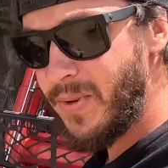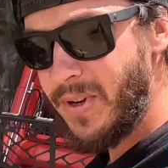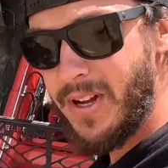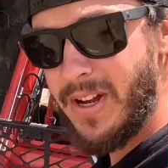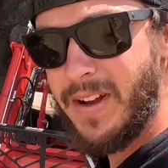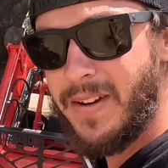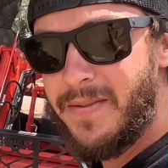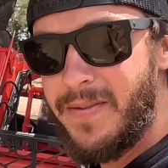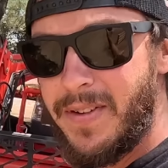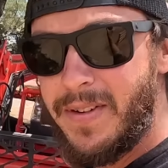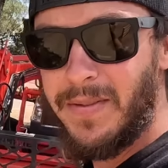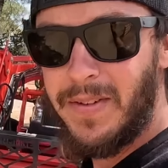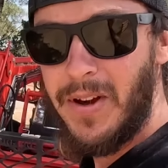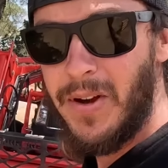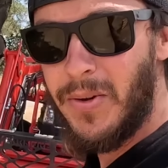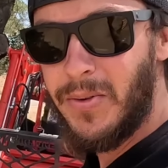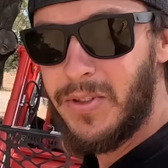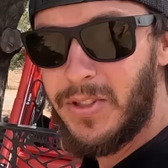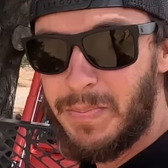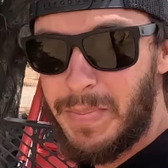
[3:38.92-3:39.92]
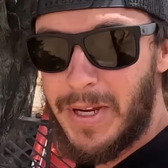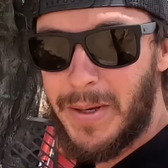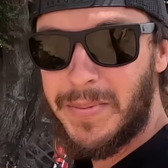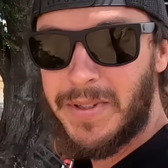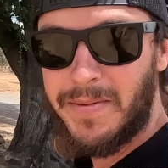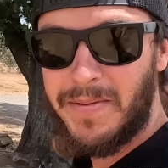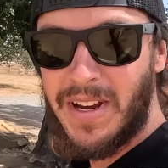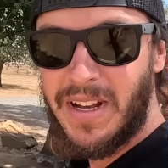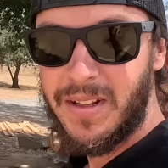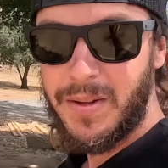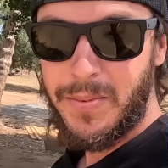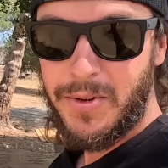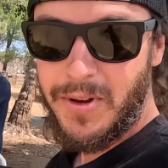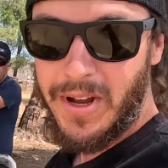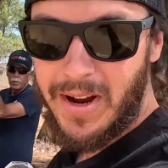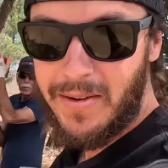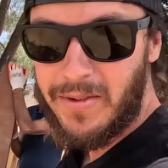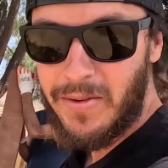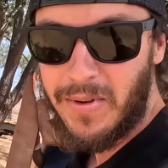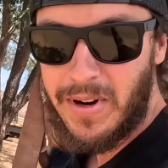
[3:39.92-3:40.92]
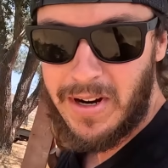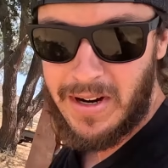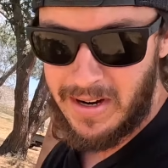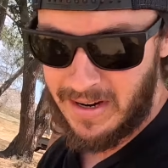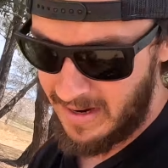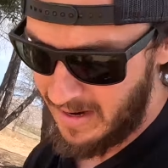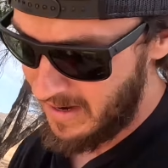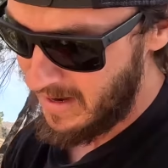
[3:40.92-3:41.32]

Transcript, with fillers: We'll have hose bibs available everywhere.